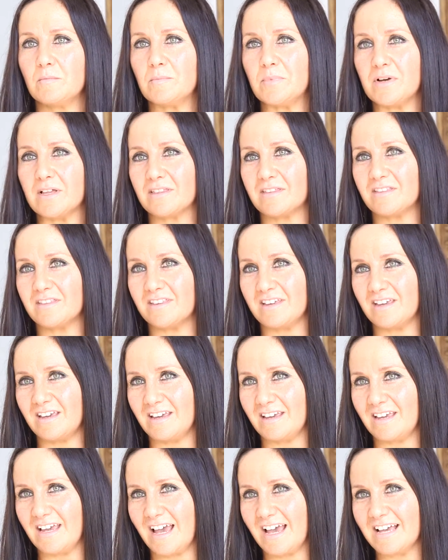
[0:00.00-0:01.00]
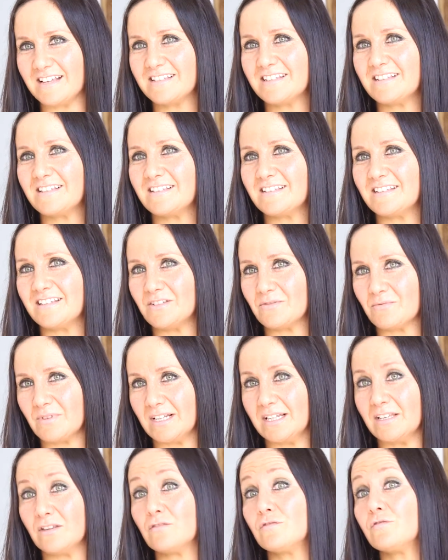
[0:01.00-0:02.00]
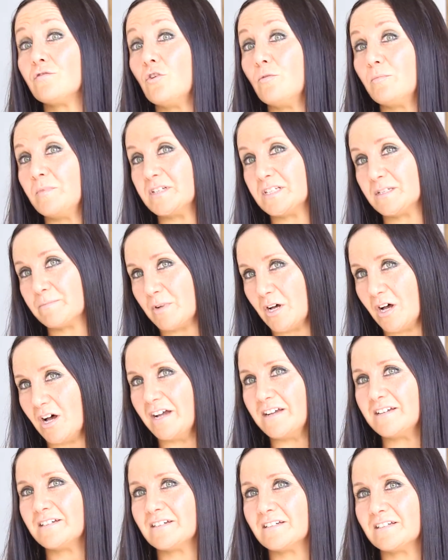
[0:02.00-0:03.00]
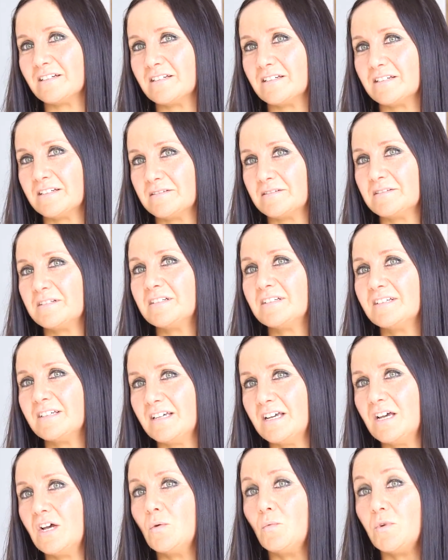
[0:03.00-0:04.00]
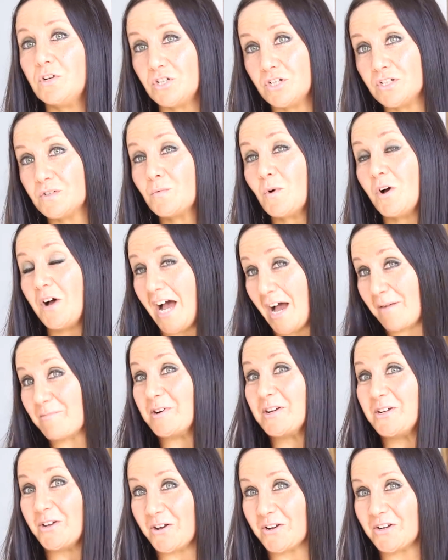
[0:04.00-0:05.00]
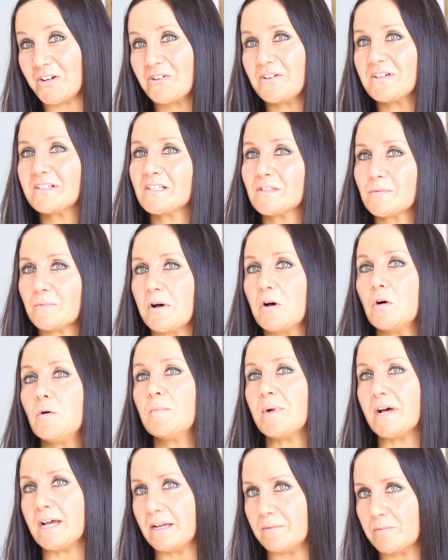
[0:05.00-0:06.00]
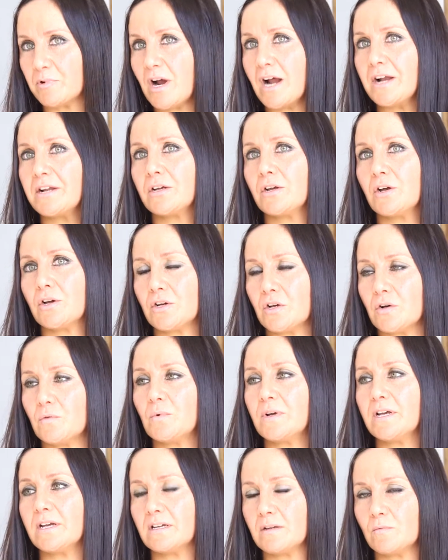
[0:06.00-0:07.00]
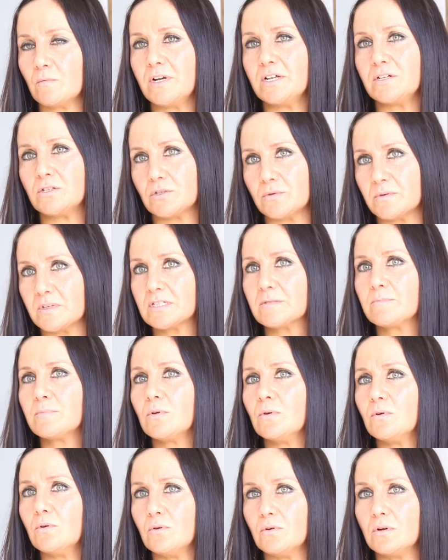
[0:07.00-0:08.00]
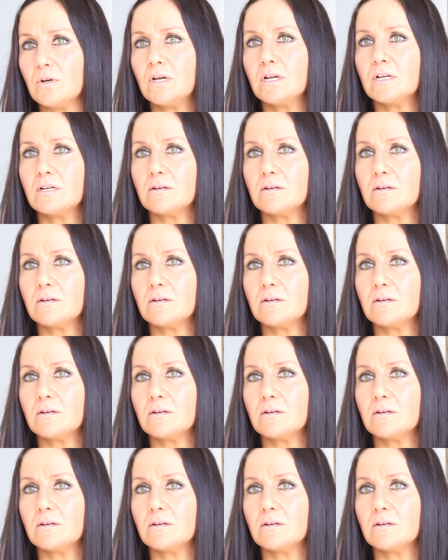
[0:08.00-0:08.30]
but the essence is really the formless behind it. Which is what Amrit Yoga is as well, but in Prana Yoga we do explore